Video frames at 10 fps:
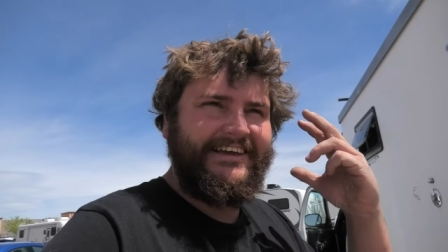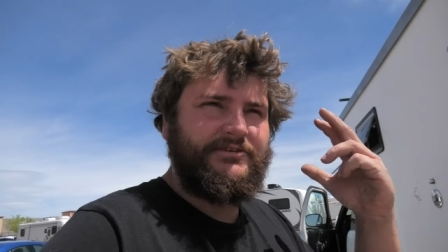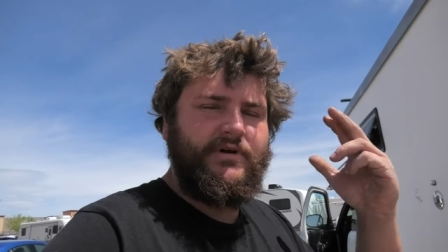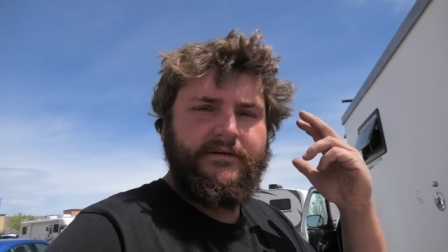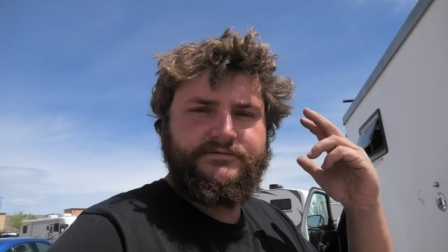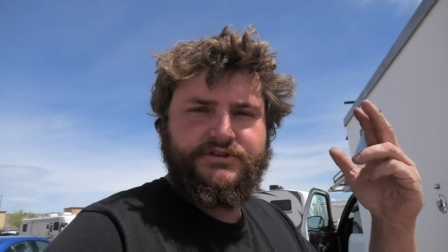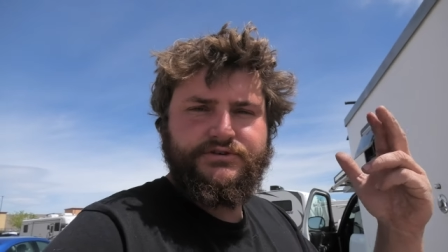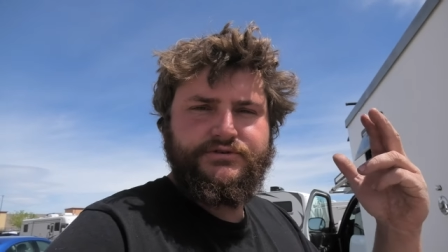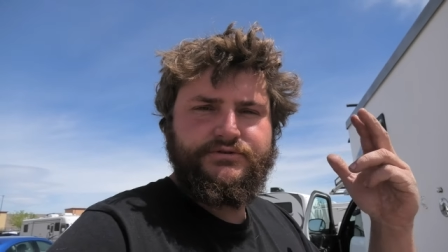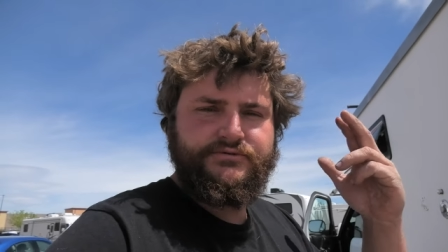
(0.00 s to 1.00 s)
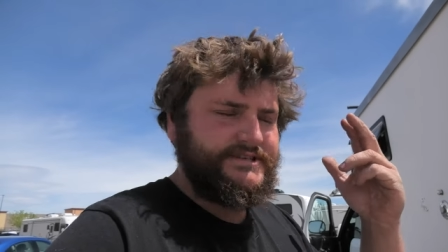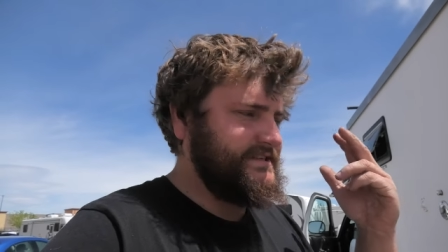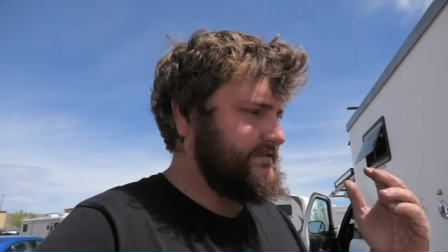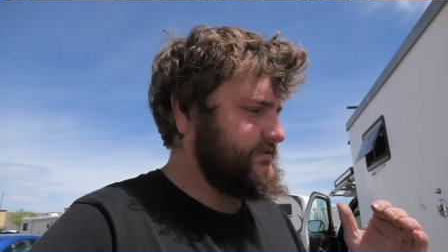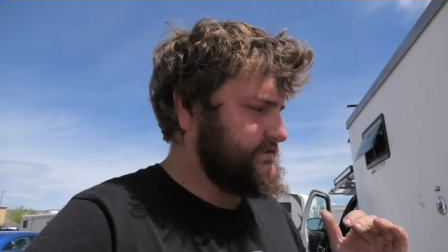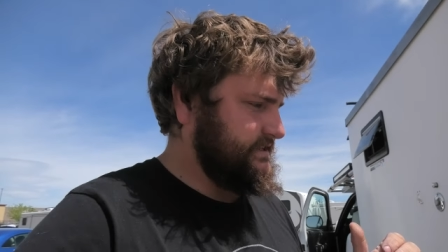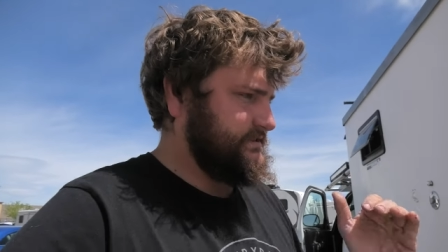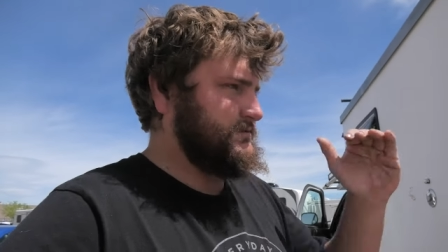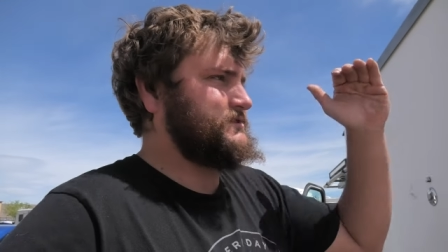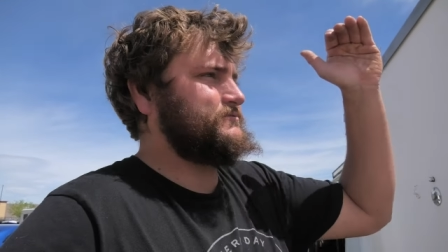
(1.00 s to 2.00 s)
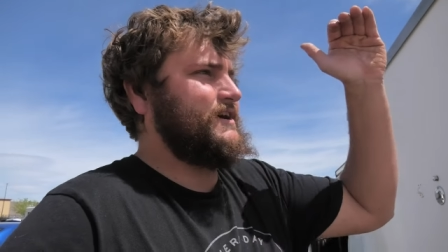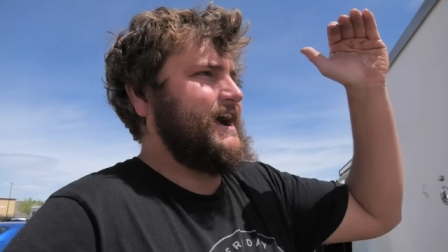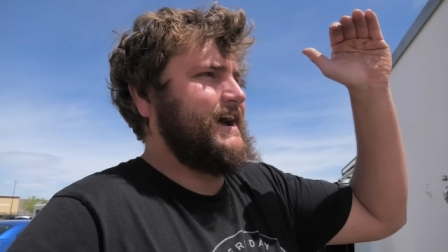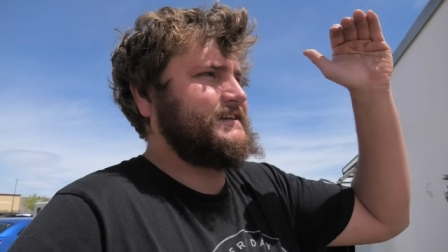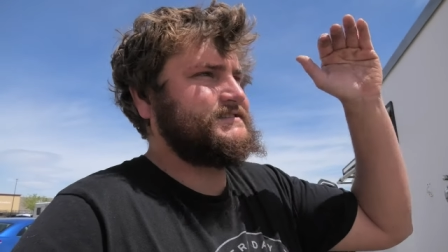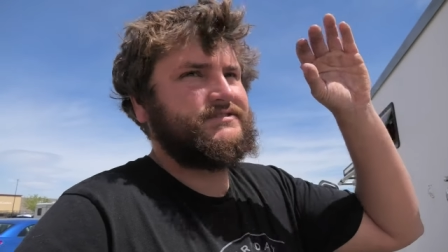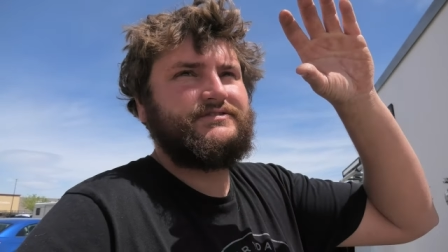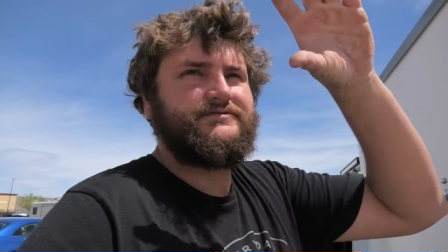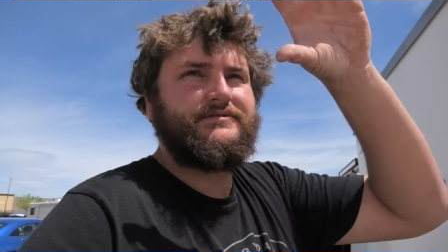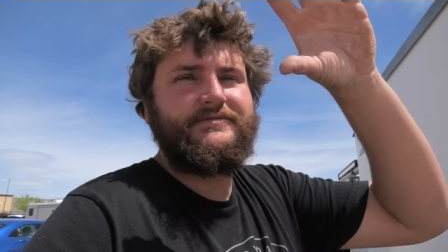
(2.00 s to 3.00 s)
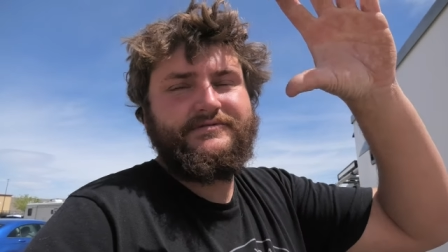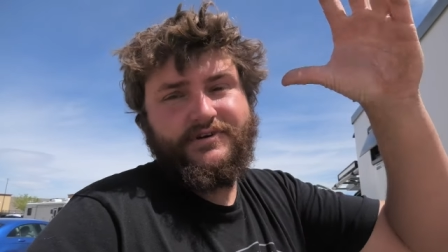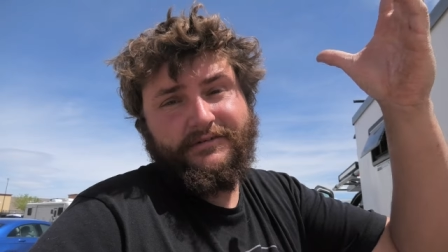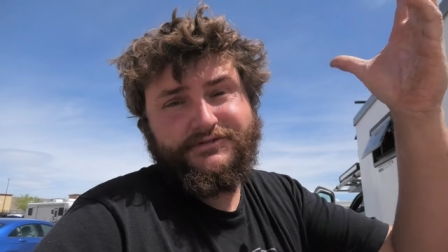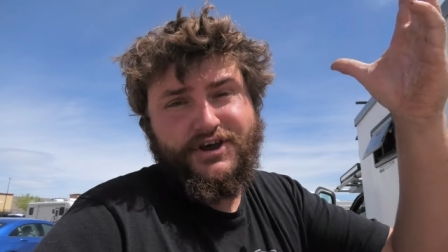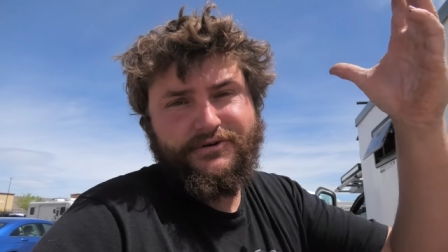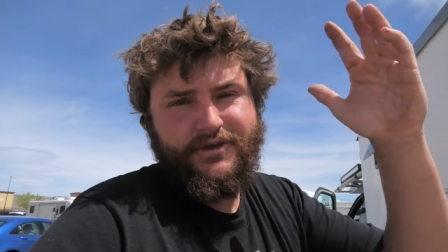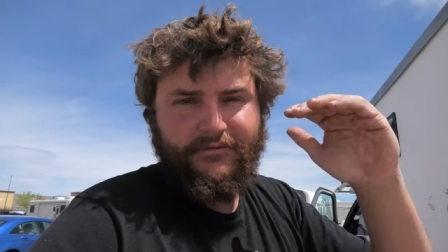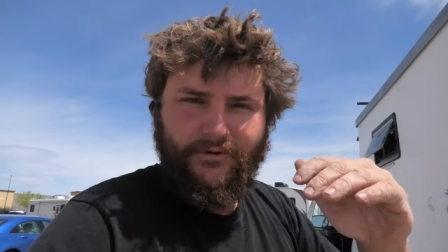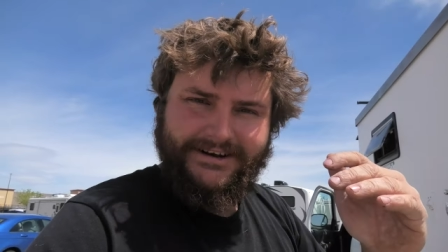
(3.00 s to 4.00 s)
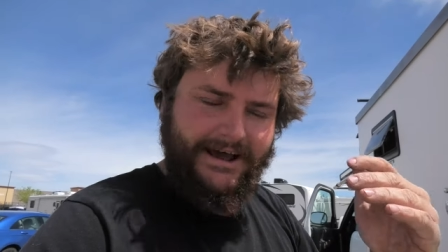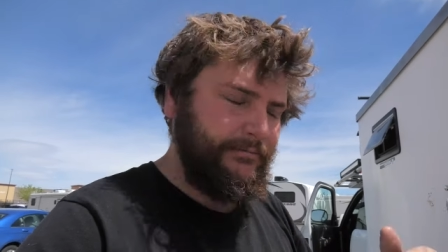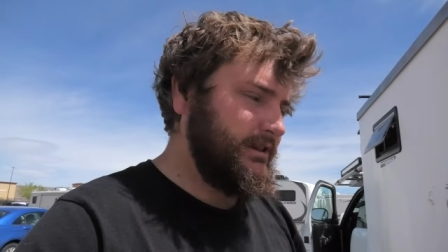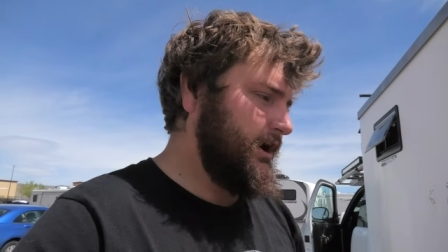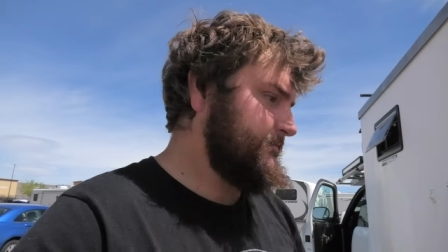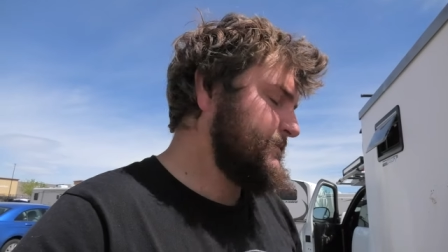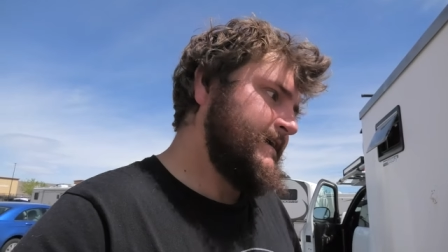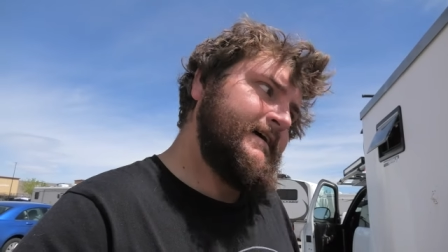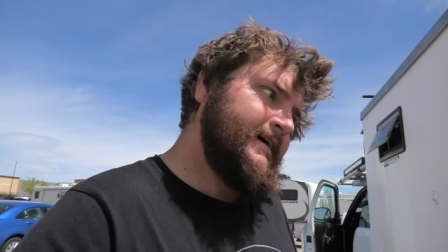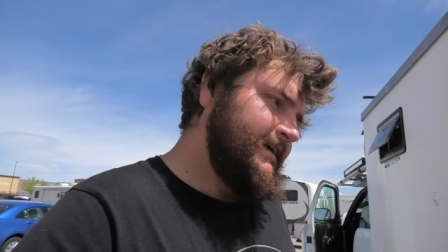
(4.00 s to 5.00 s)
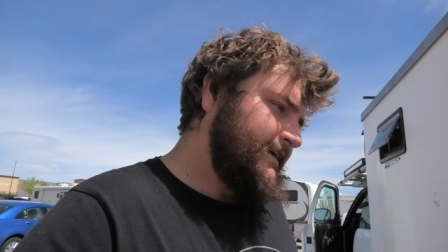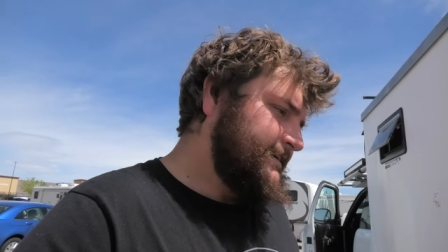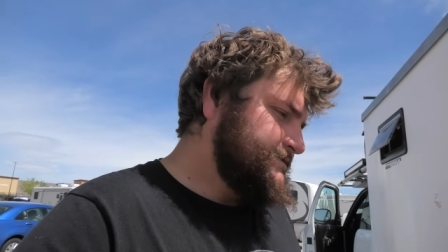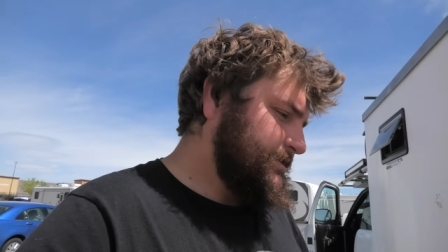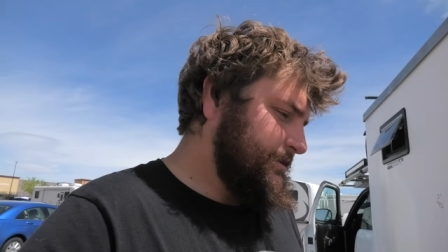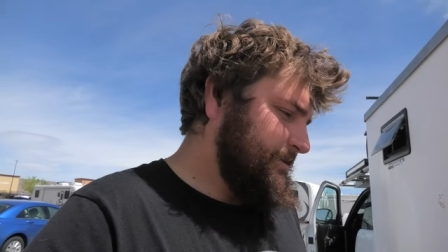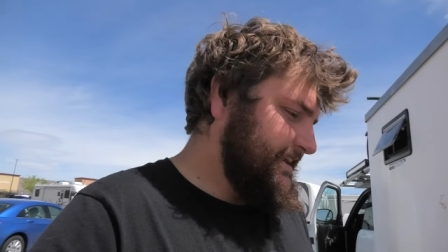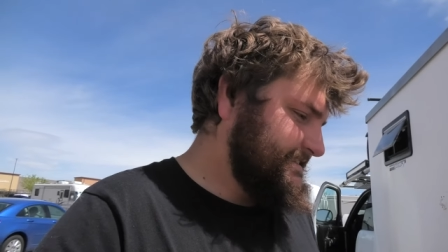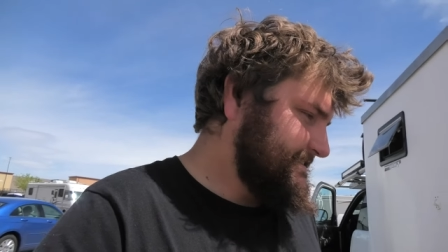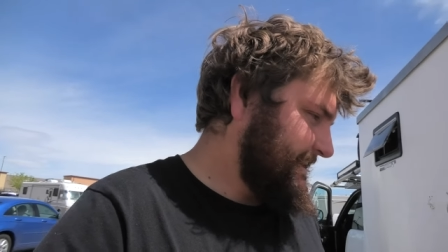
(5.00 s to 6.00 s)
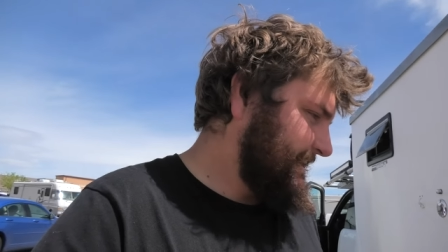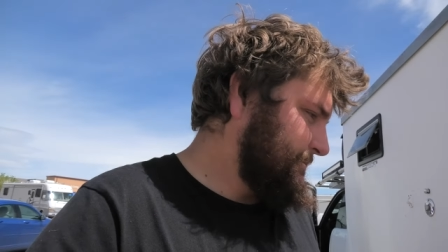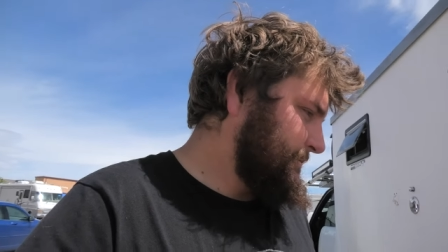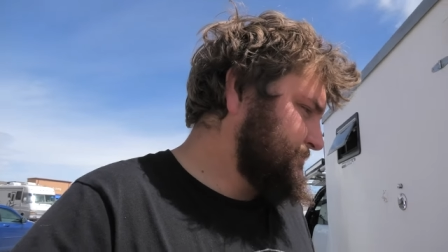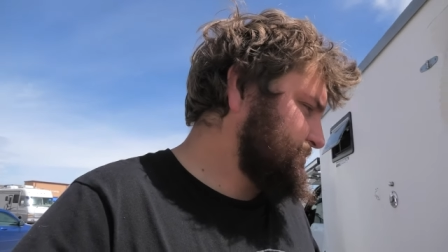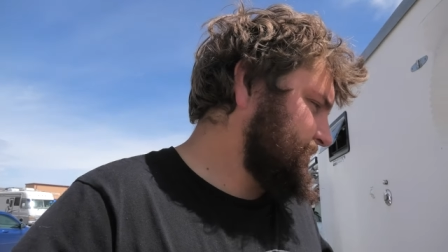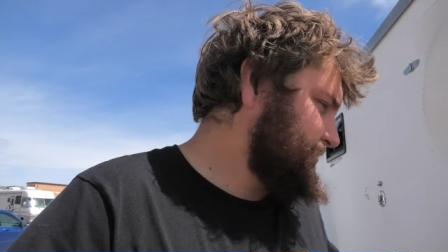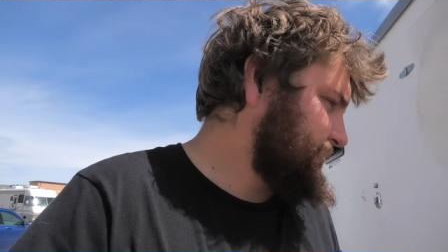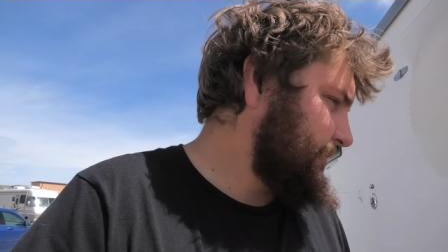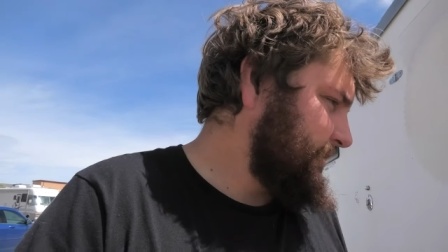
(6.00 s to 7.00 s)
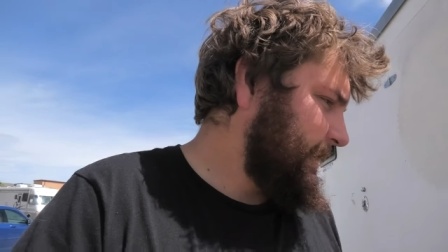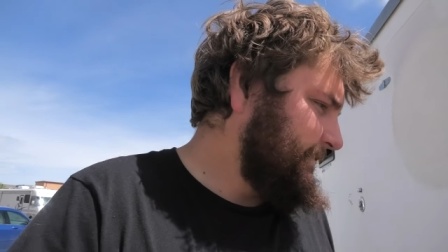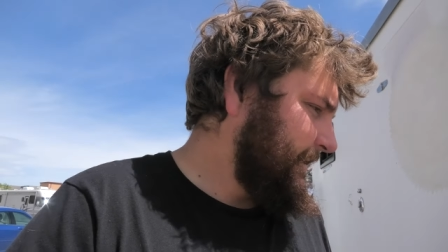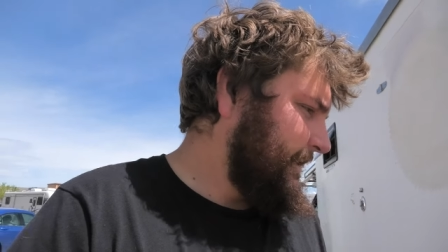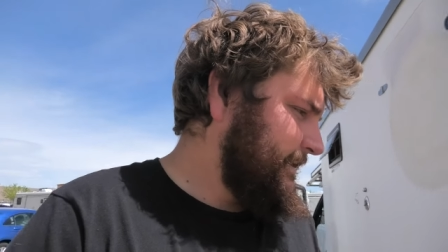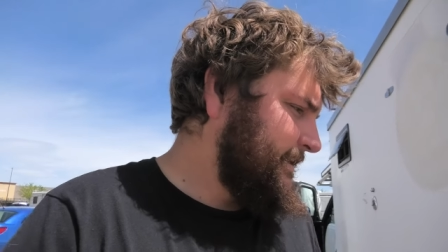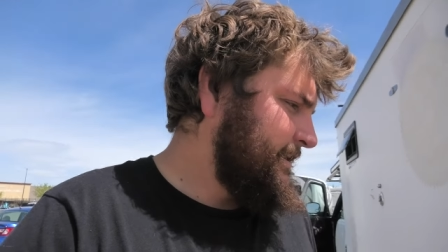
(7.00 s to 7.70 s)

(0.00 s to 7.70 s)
Like, you have two receivers. This was a rise, so you have two. You have one down below. So anyways, I'm just gonna throw it on there.